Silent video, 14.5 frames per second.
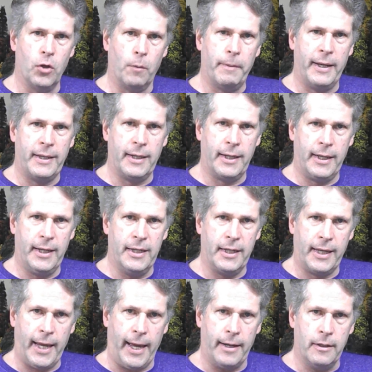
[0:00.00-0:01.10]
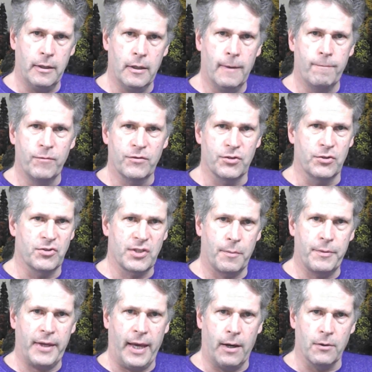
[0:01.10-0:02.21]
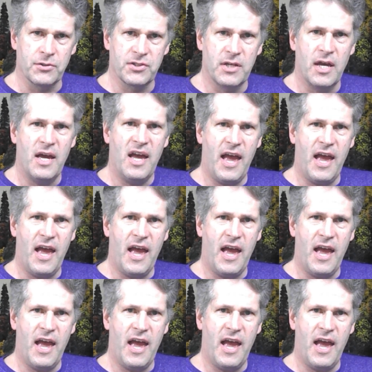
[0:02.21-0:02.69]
log back in again to do something else.